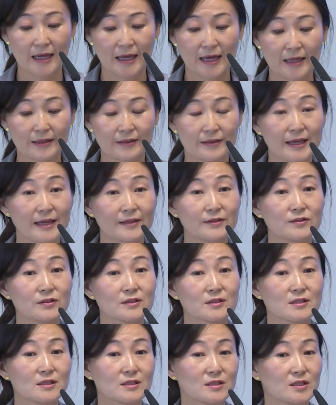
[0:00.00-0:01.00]
And then
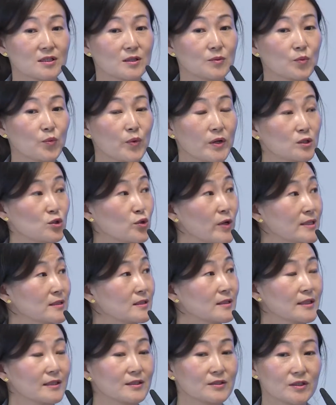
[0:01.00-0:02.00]
the system will
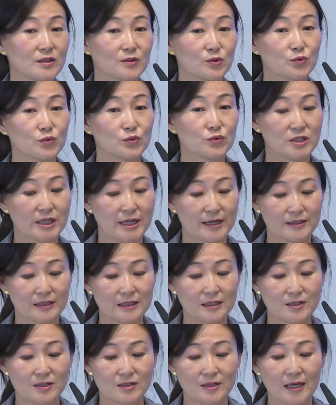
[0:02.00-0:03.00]
translate into
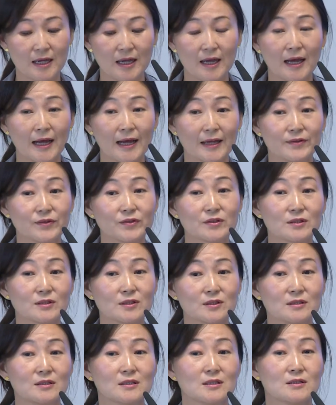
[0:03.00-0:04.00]
Chinese, and
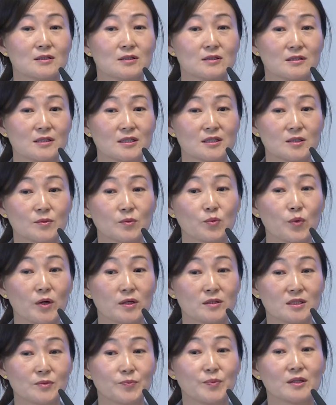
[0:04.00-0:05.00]
the system
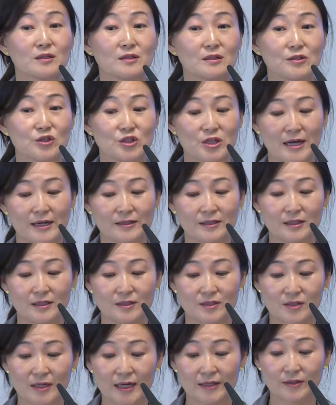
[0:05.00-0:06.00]
will speak in
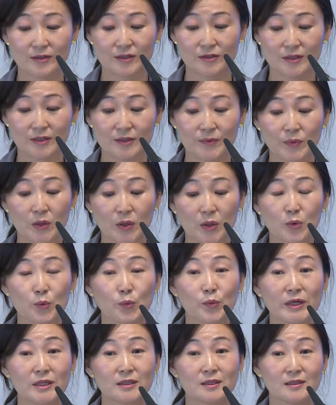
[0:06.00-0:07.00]
Chinese, and the
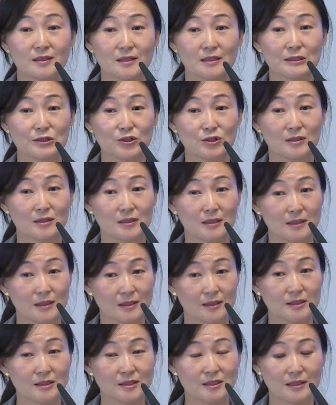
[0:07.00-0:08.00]
waiter
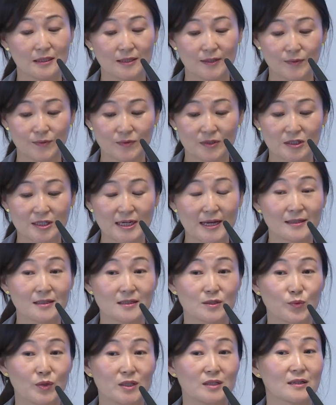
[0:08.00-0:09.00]
the
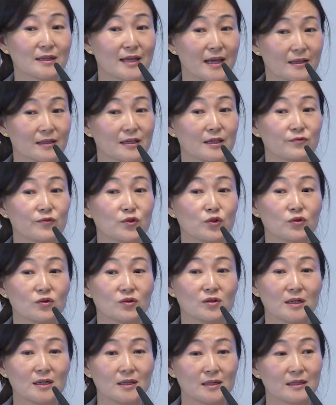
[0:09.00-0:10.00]
Chinese waiter can give
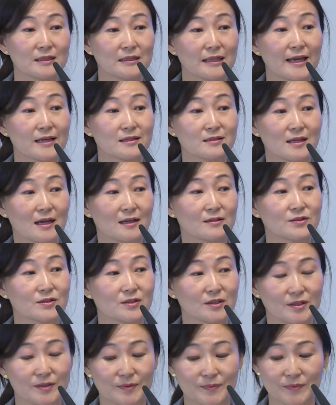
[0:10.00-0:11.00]
you a nice
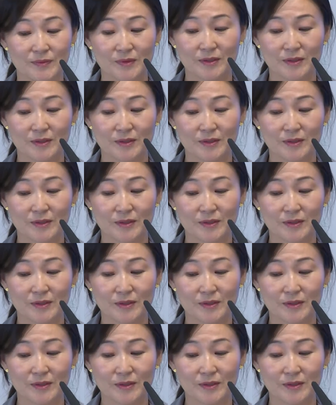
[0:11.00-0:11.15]
answer.